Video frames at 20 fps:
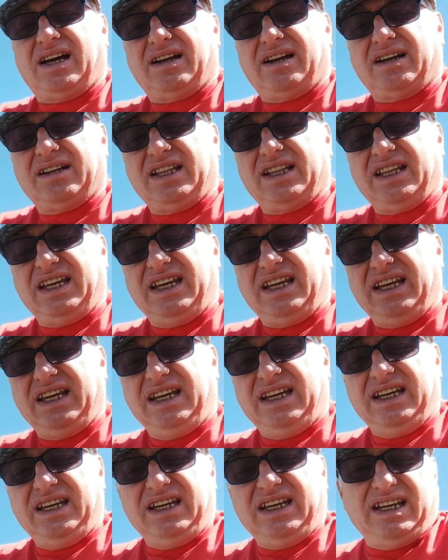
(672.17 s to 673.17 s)

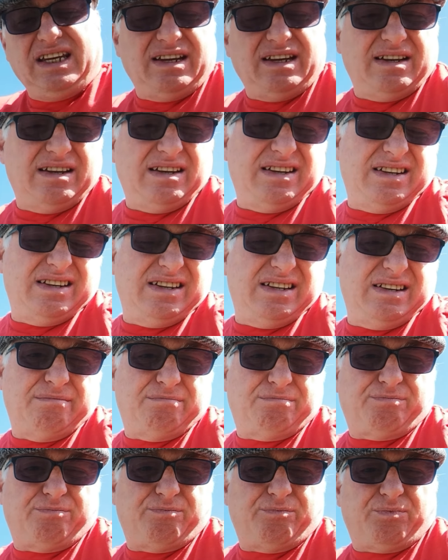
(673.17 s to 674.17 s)
The
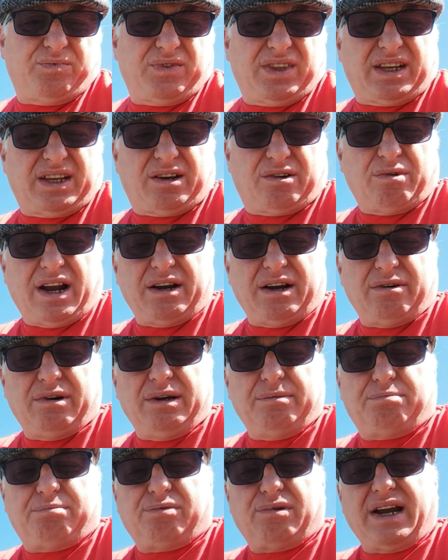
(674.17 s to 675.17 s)
granary
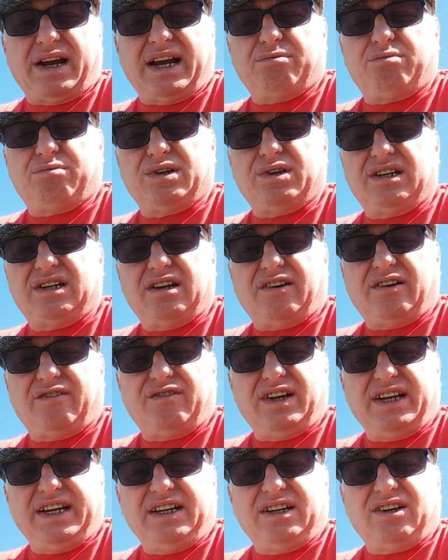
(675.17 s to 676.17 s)
bread was
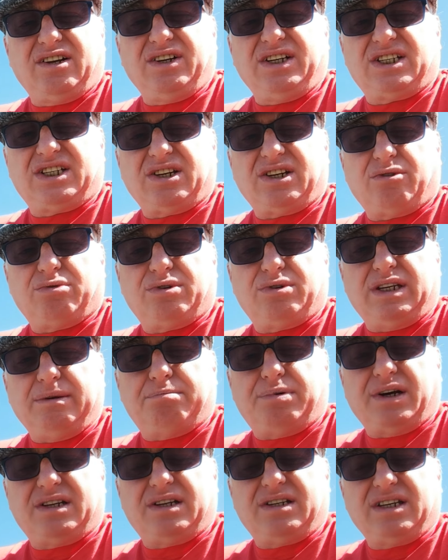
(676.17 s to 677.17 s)
lovely, nice salty
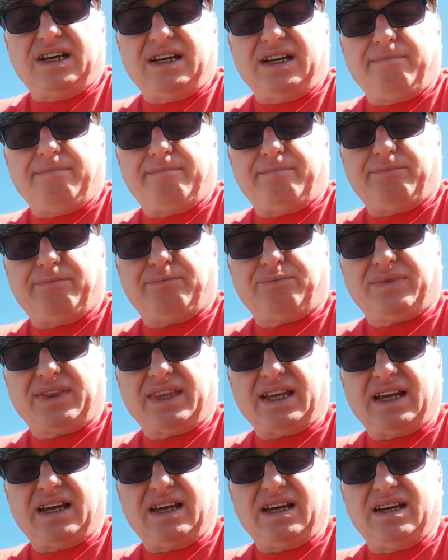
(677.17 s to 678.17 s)
butter,
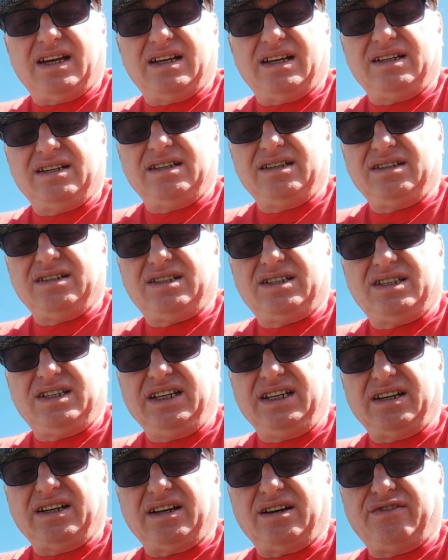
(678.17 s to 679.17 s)
and you
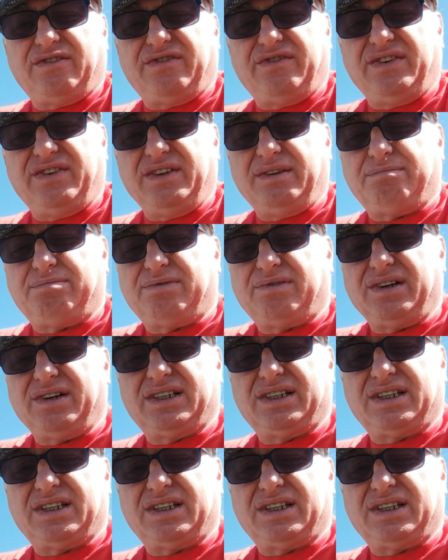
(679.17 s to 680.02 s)
know, for the price I